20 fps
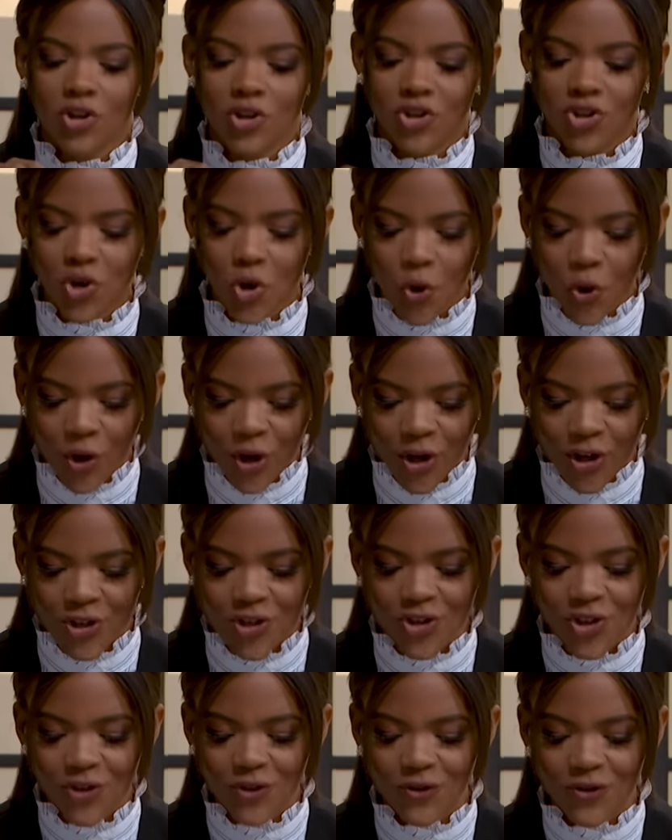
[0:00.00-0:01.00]

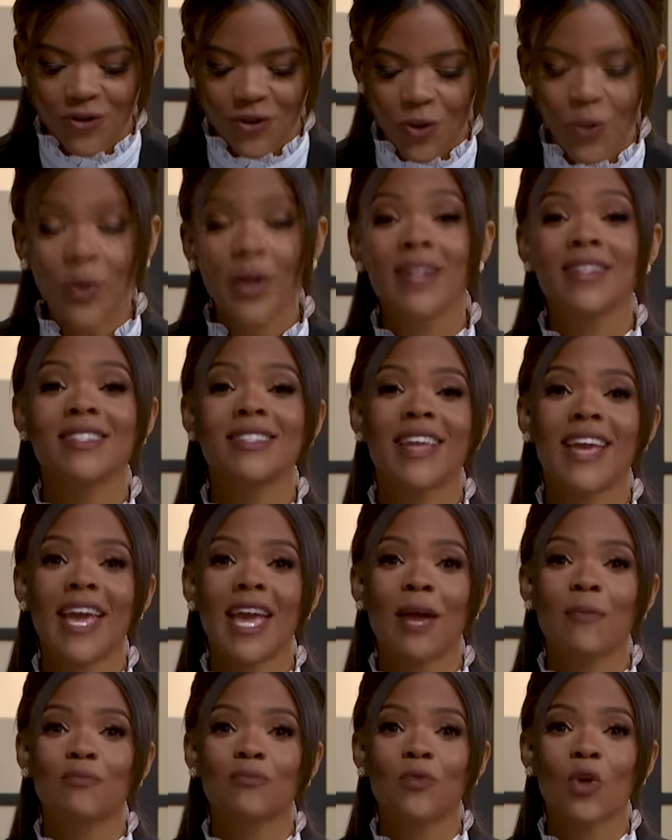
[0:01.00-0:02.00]
George Floyd's
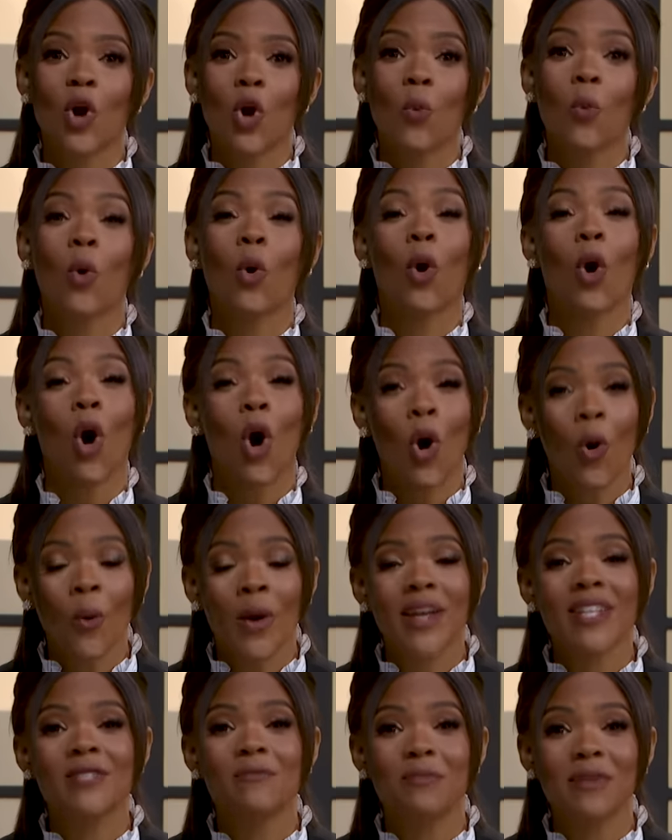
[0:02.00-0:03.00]
name will
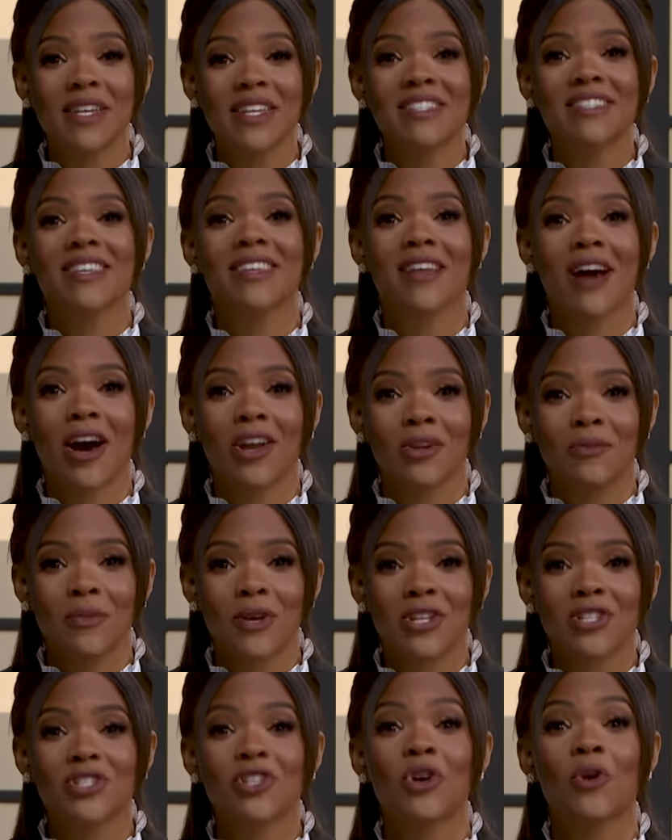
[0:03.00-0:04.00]
always be
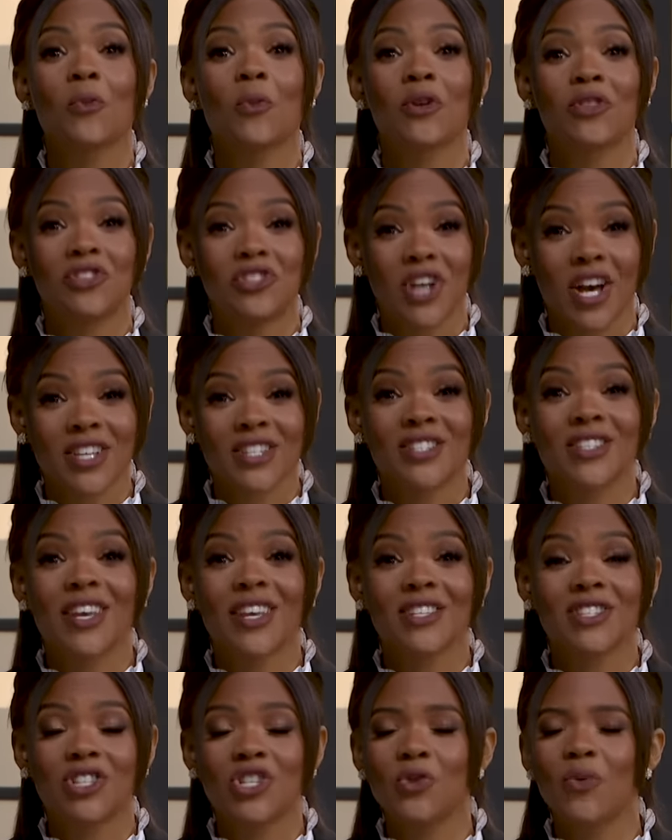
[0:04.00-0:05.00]
synonymous with
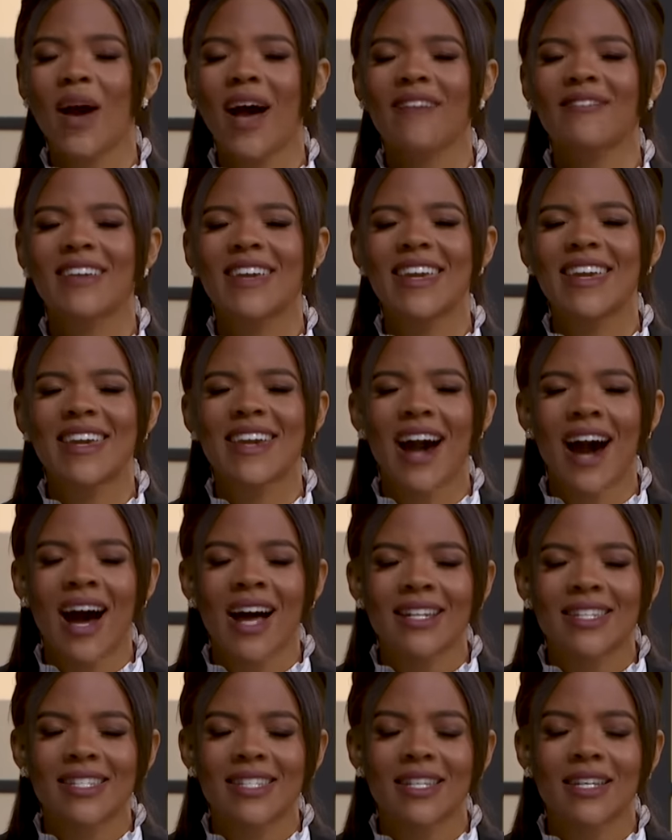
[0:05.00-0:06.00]
justice. You have
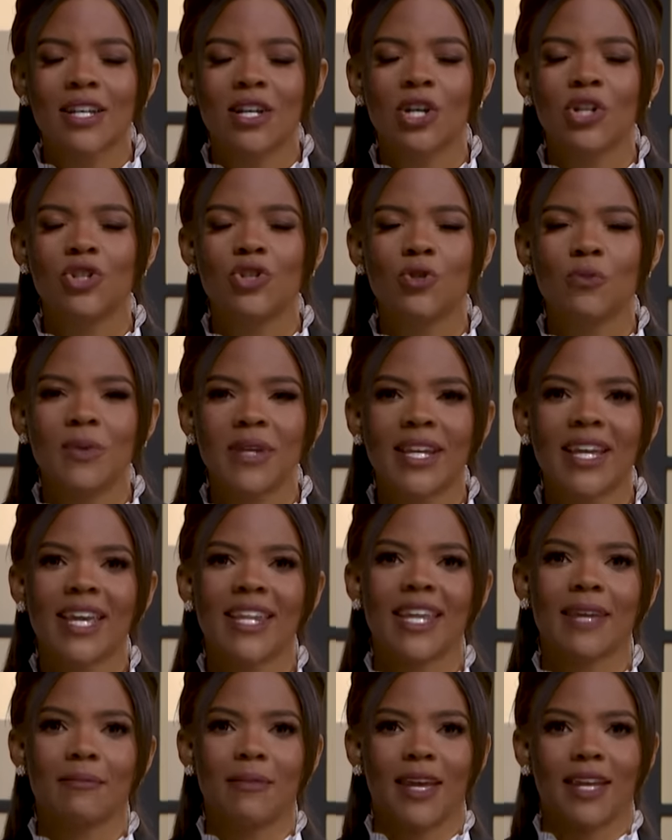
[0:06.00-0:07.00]
got to be
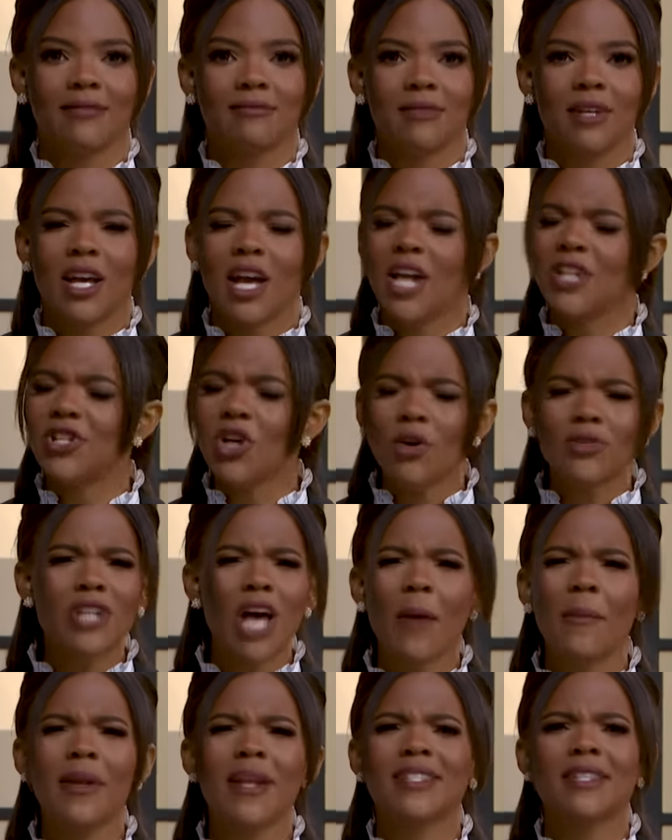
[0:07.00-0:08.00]
kidding me. And don't
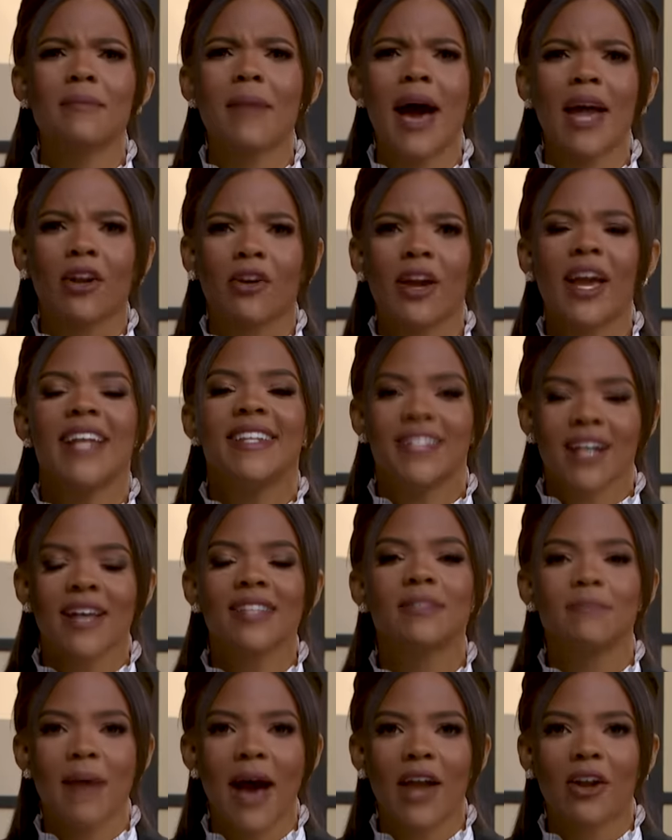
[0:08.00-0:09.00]
tell me it doesn't matter. It
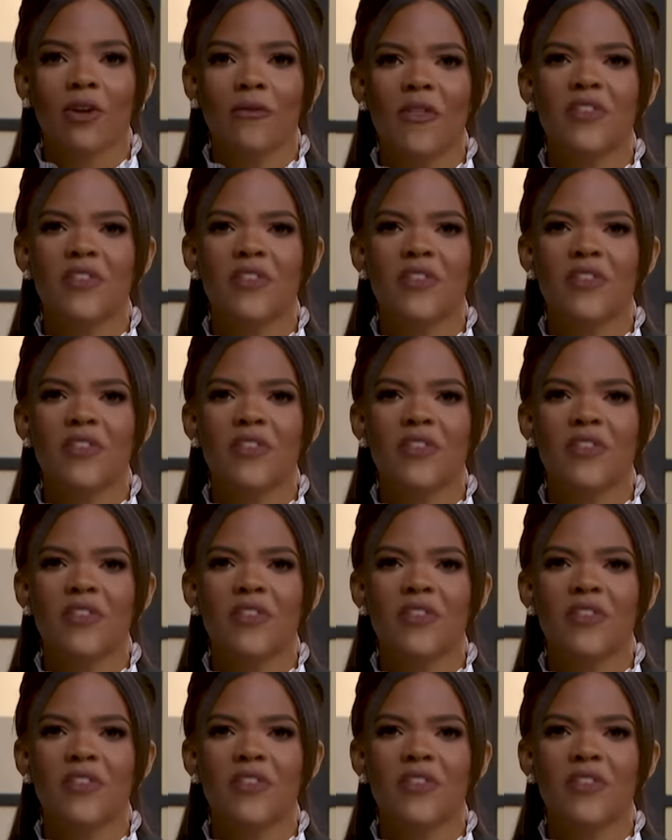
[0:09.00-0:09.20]
does matter.